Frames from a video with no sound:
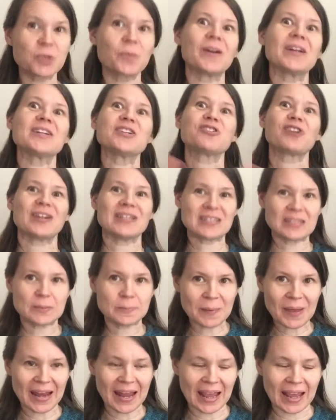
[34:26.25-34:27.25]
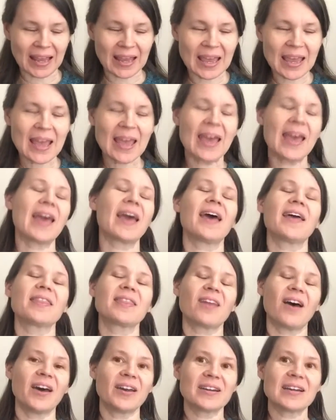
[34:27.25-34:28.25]
She wanted to try spinning
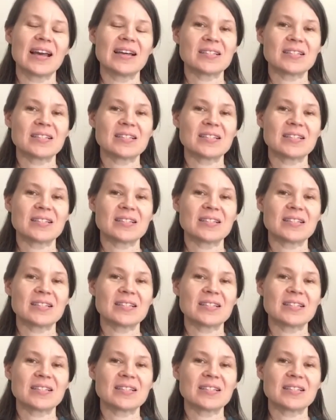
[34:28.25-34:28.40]
and thought